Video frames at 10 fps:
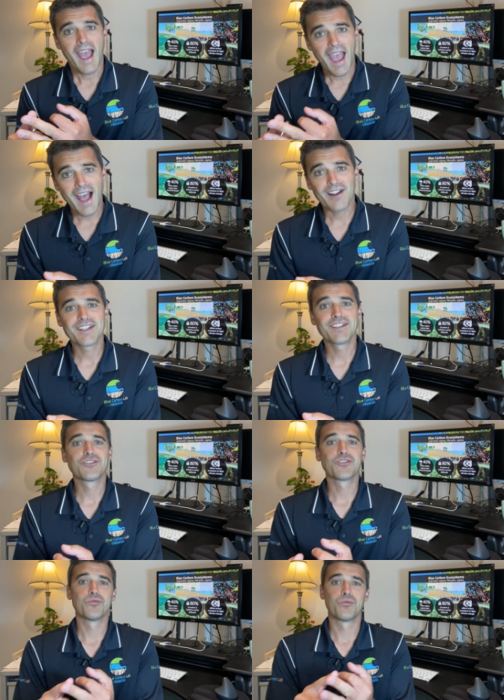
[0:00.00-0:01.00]
out
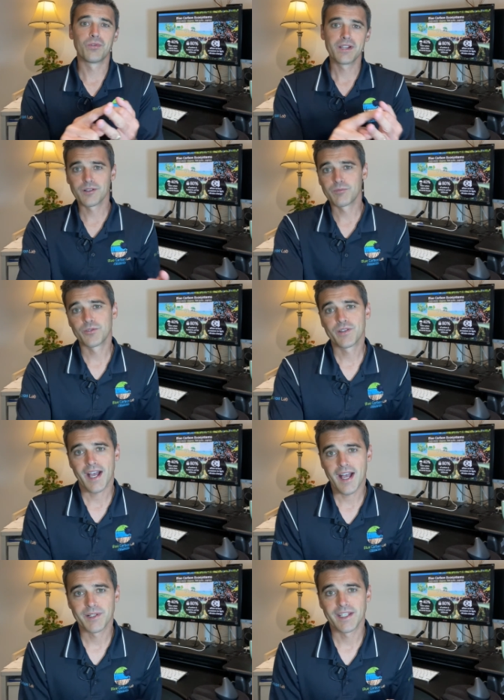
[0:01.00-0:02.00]
into real blue
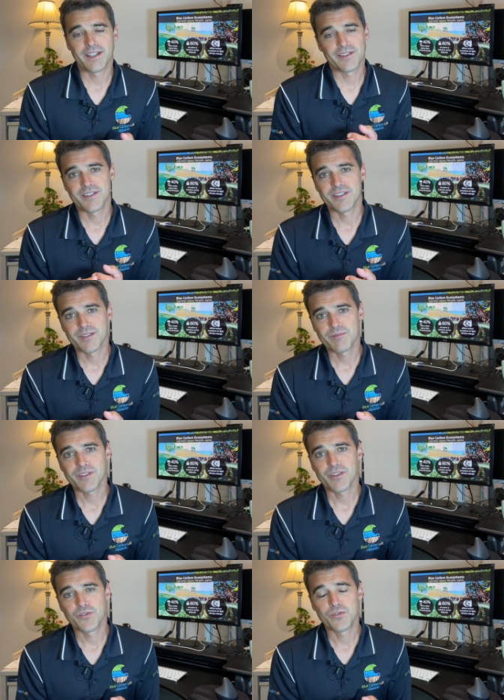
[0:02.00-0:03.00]
carbon
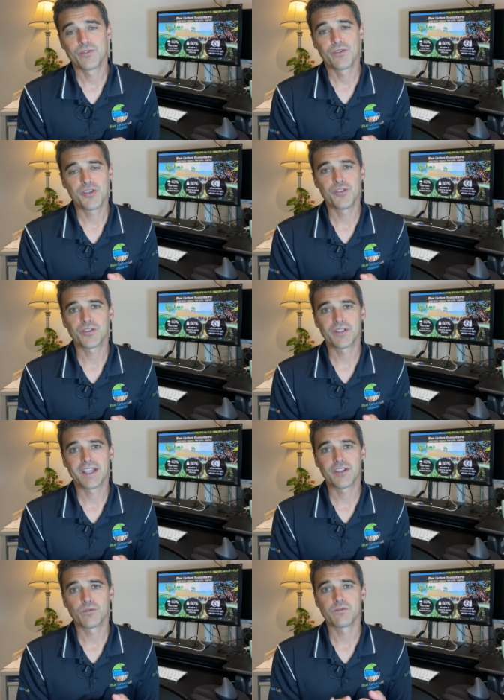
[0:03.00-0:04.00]
ecosystems so that you can
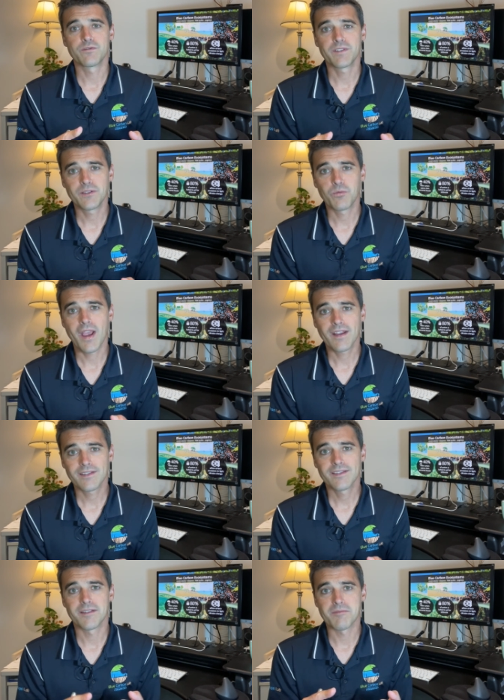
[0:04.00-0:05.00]
get your feet wet
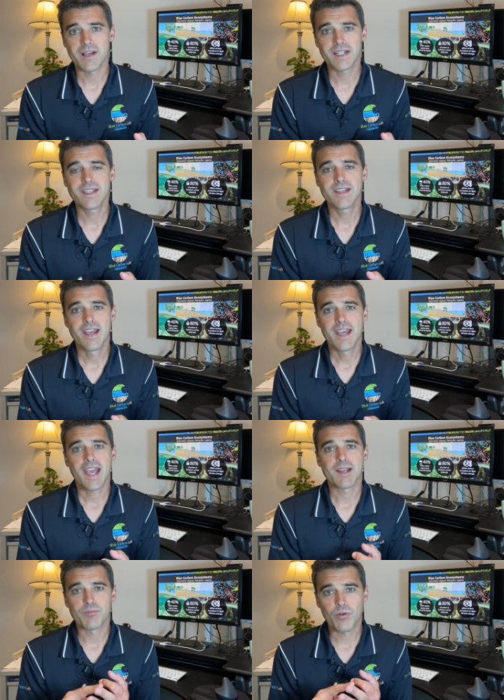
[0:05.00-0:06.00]
and muddy
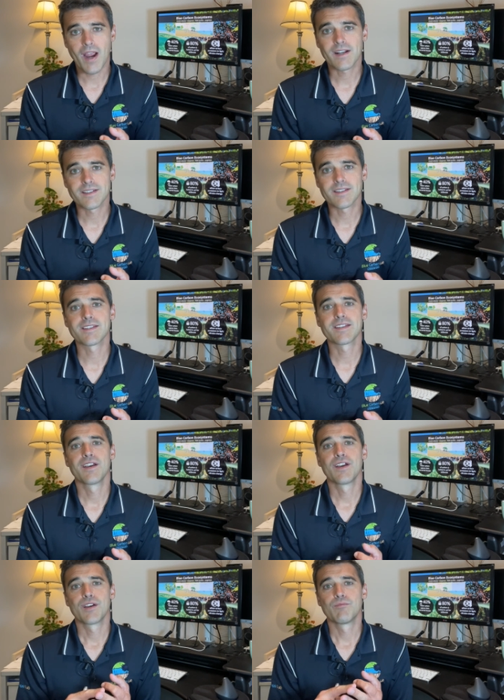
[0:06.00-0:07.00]
and practice
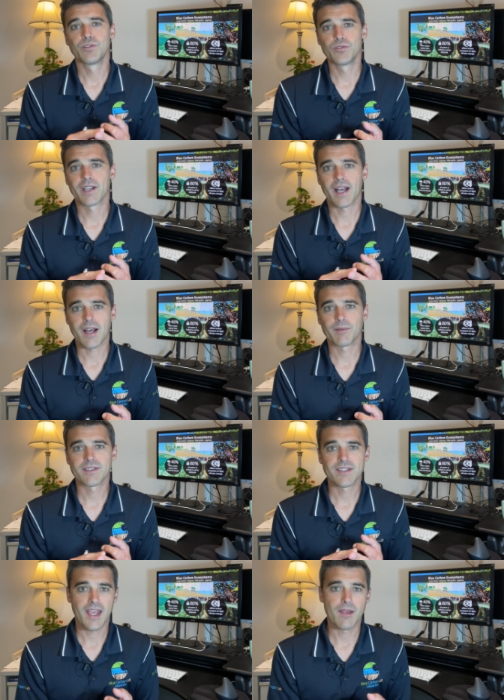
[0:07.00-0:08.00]
blue
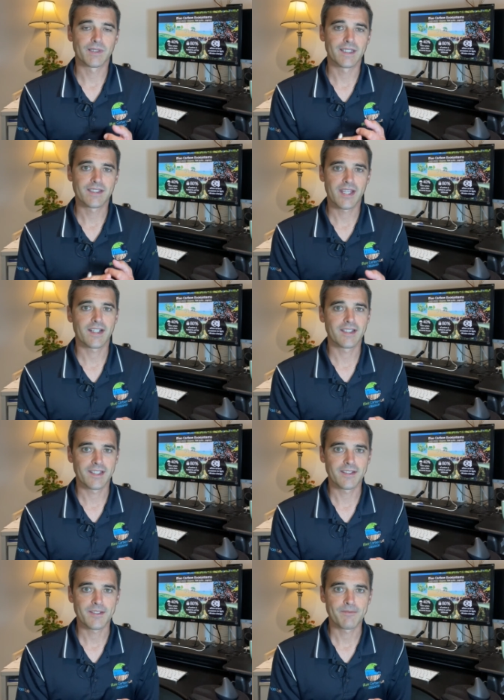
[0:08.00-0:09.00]
carbon sampling
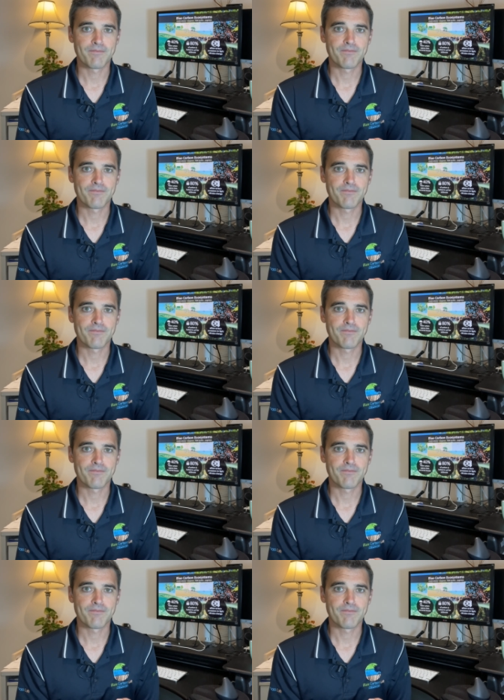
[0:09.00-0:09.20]
techniques.